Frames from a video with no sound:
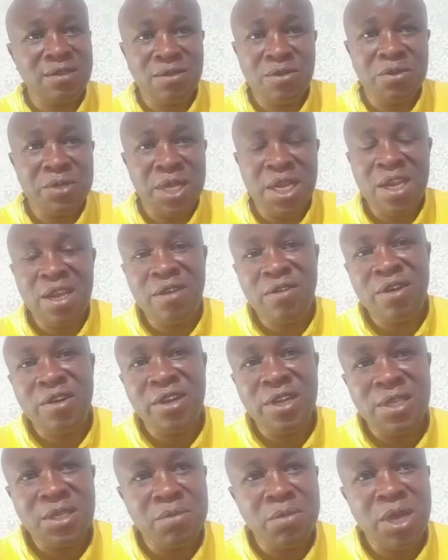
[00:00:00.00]
Those are
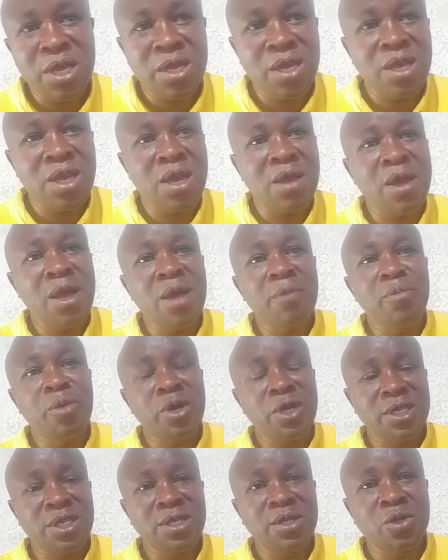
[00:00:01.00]
ingredients making
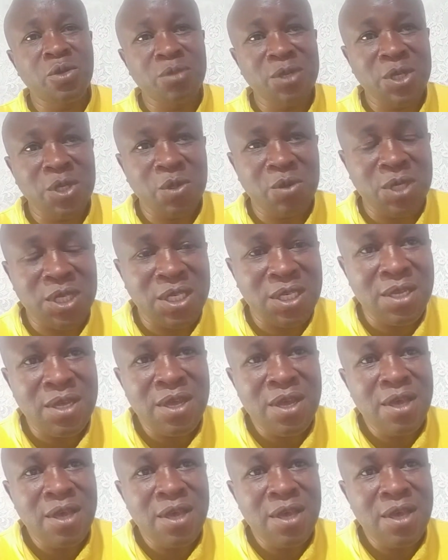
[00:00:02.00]
politics to be sweet.